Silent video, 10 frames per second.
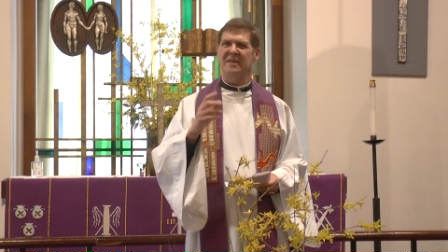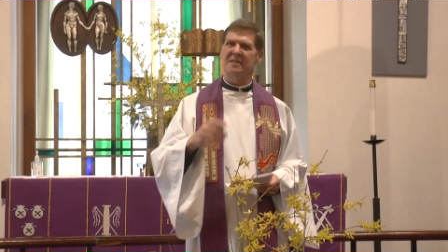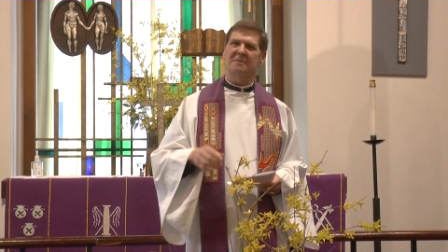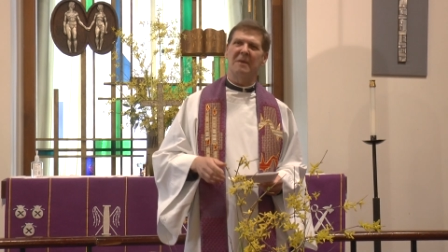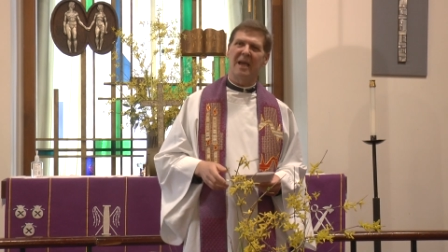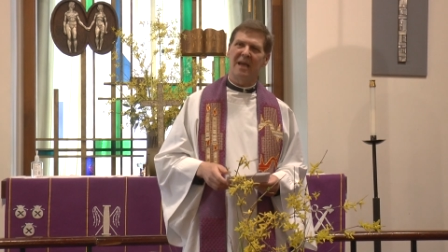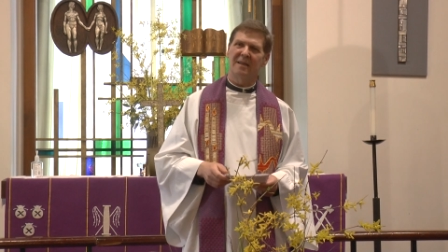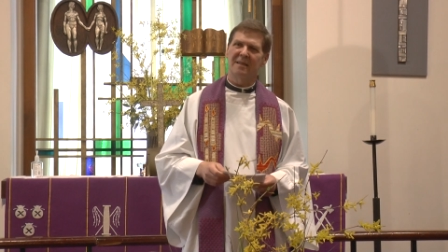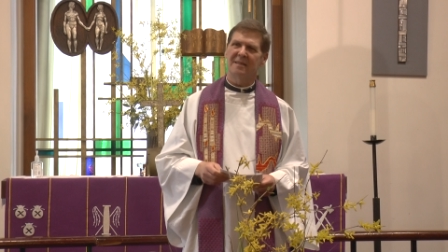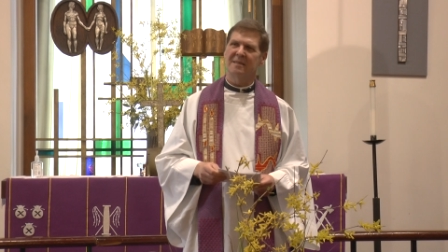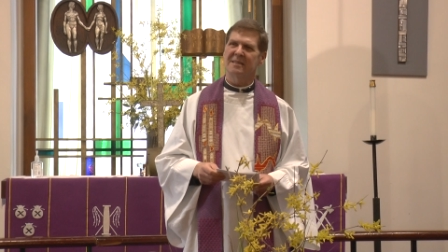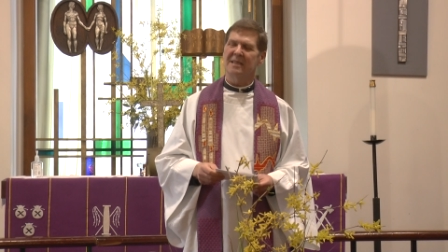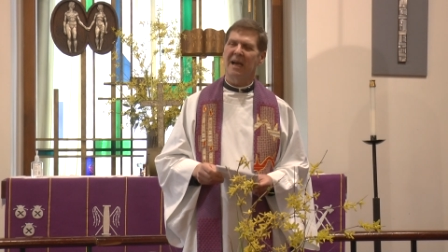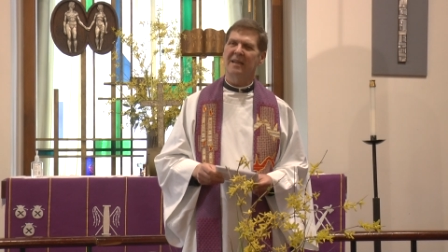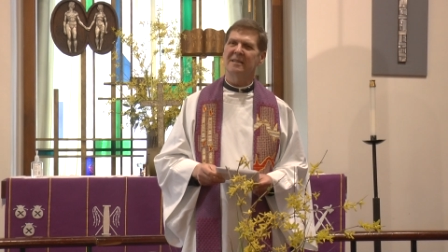this man and
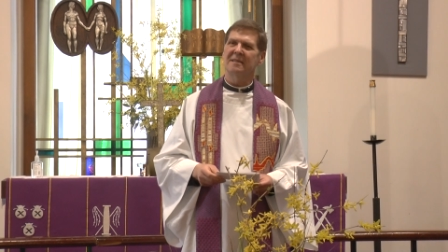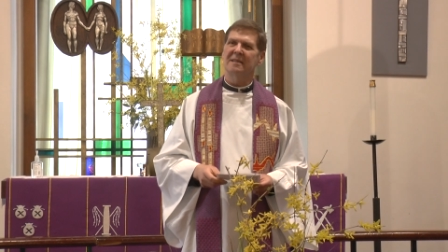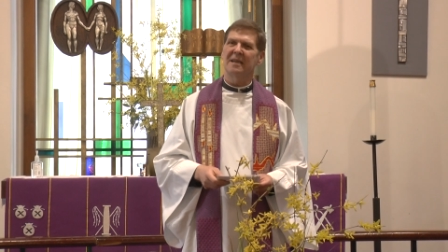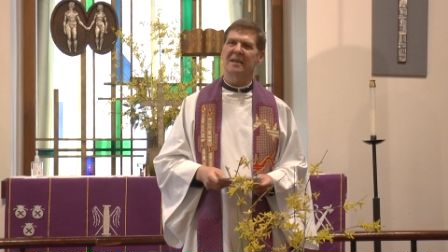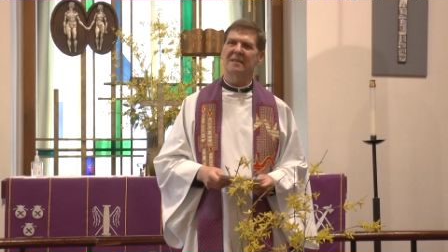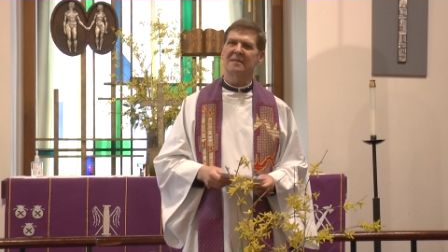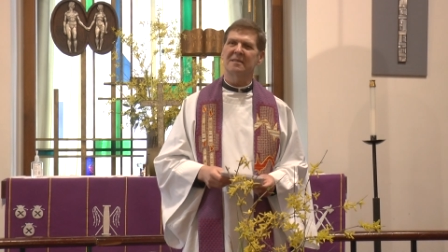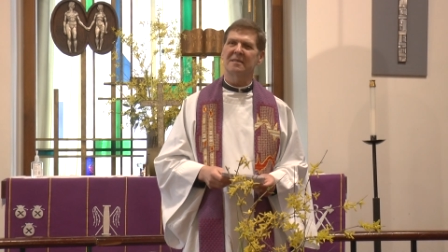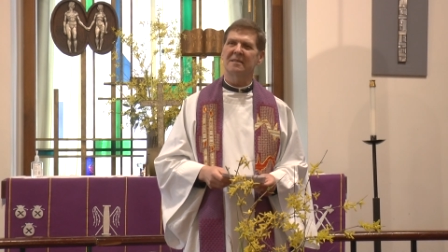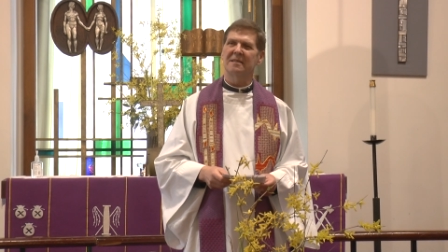decided that